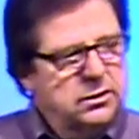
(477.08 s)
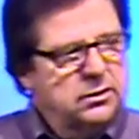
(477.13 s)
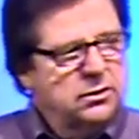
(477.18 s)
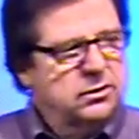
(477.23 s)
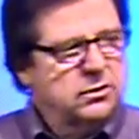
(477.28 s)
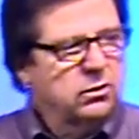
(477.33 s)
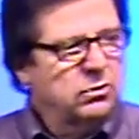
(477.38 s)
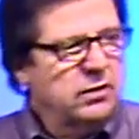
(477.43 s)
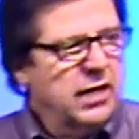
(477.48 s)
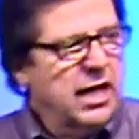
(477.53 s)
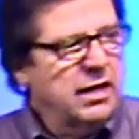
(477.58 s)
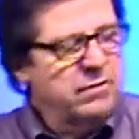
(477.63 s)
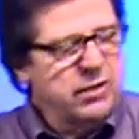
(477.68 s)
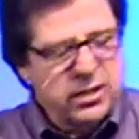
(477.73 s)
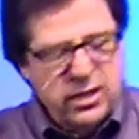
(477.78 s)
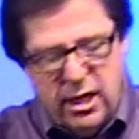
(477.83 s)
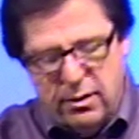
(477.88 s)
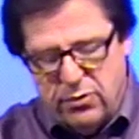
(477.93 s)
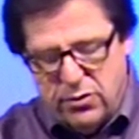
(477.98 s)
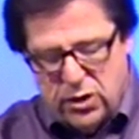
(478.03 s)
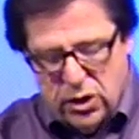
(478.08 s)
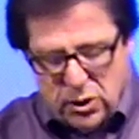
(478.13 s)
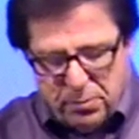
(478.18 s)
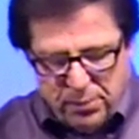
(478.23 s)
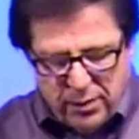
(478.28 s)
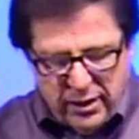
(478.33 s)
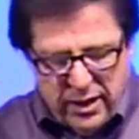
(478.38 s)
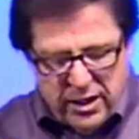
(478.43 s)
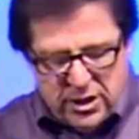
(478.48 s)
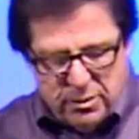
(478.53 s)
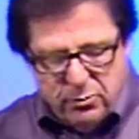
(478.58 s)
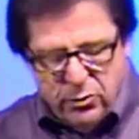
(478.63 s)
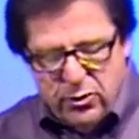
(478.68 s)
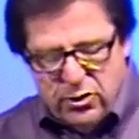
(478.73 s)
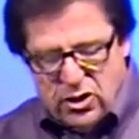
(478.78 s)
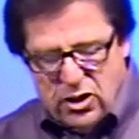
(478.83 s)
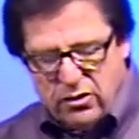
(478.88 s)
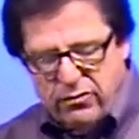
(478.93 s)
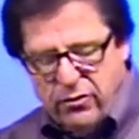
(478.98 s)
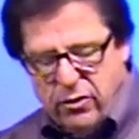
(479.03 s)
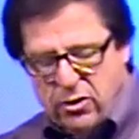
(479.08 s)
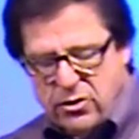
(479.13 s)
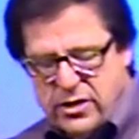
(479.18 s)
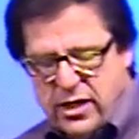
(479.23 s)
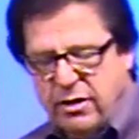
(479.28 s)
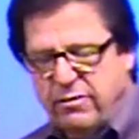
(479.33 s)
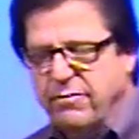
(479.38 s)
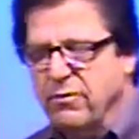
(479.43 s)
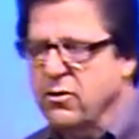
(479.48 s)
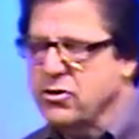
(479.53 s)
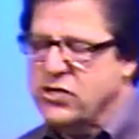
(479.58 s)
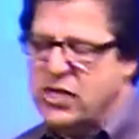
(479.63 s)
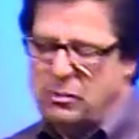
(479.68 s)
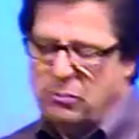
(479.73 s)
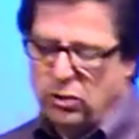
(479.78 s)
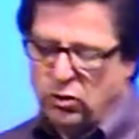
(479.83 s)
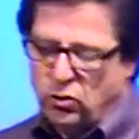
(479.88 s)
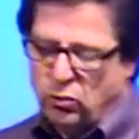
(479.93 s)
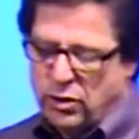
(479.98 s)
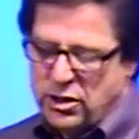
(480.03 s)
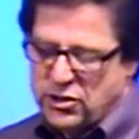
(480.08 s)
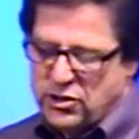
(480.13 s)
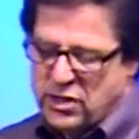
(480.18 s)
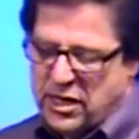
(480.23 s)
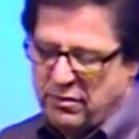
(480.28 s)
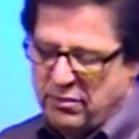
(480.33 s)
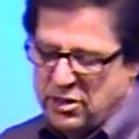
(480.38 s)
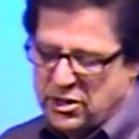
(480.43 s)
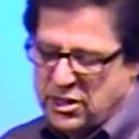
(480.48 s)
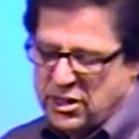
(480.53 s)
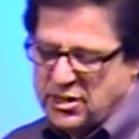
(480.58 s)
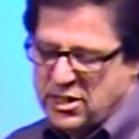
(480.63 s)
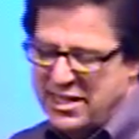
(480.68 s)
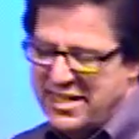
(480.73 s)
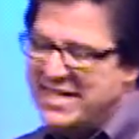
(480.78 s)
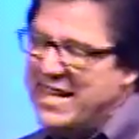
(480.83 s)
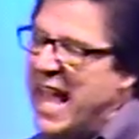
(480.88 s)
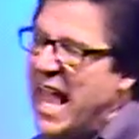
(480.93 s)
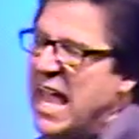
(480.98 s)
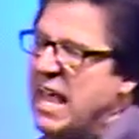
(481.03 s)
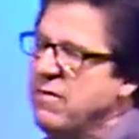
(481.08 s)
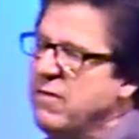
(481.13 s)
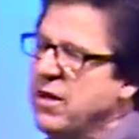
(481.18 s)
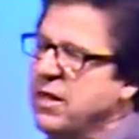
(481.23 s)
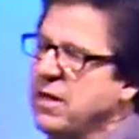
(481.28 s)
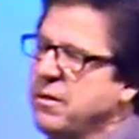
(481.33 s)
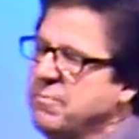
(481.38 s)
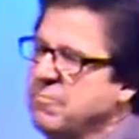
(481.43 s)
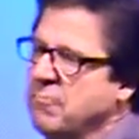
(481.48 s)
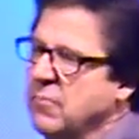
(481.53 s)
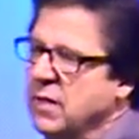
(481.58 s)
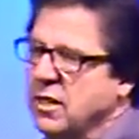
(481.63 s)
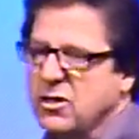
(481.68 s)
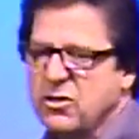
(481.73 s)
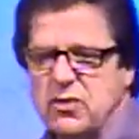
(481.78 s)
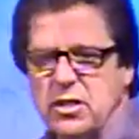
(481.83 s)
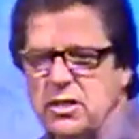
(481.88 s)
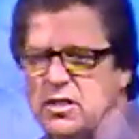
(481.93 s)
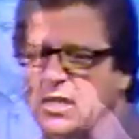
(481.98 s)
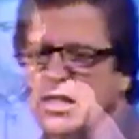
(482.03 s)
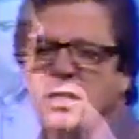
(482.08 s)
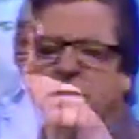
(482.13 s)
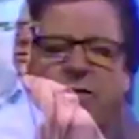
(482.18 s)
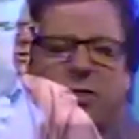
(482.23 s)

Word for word: So David comes to this place. Let me read this verse out of 1 Samuel 27. It says, And David, is at the end of